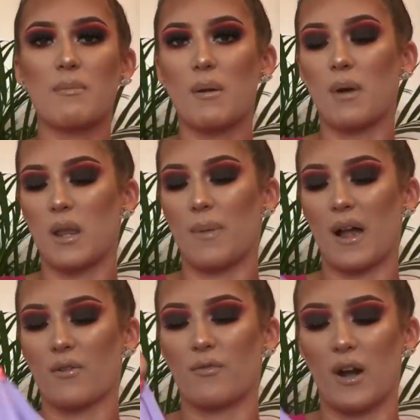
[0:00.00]
me my money
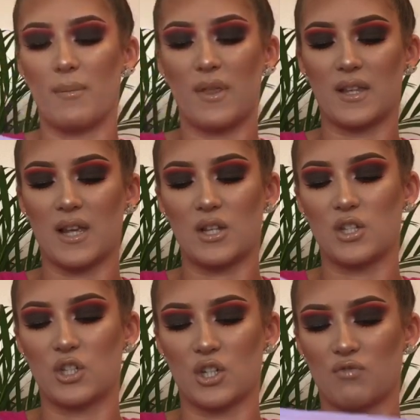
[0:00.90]
back for it, but they said
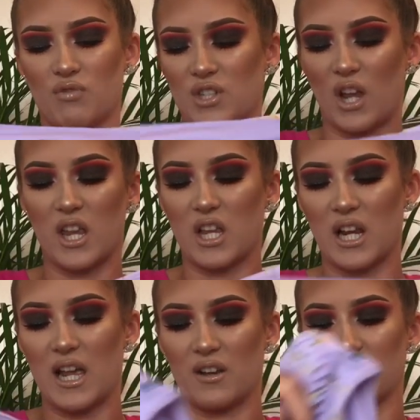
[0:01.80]
just recycle
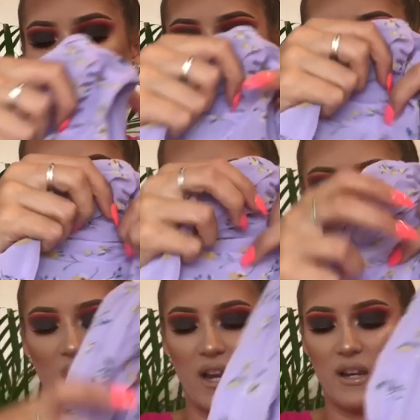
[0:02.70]
it. And I was like, yeah, that's
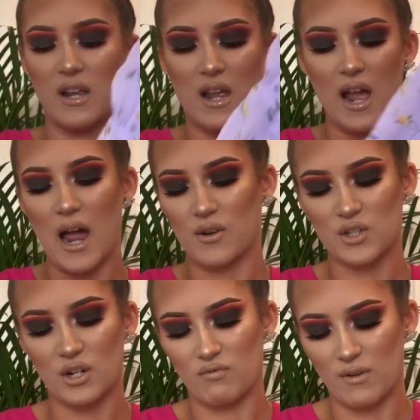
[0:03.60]
fine. And I was
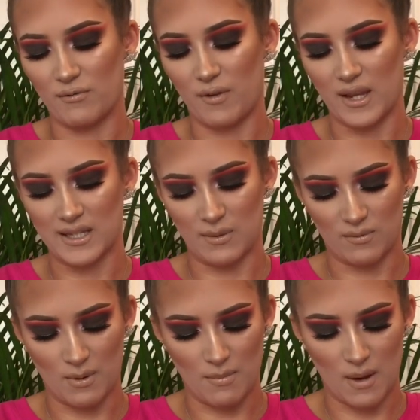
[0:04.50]
going to fix it
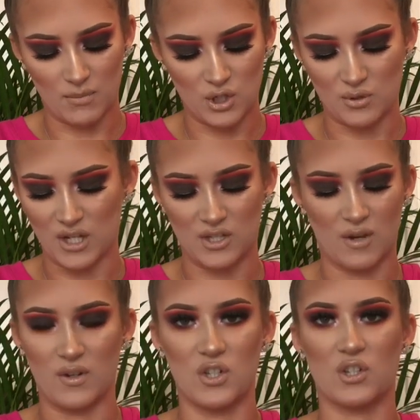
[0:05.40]
with my mum. She was like,
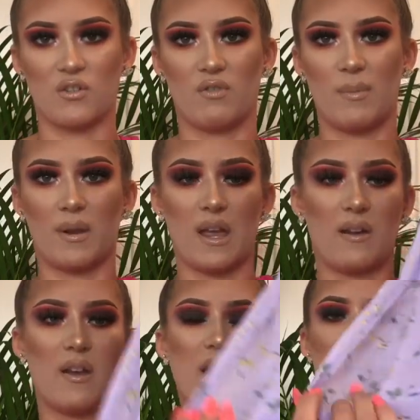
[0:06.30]
Sophie, it's just going to rip again.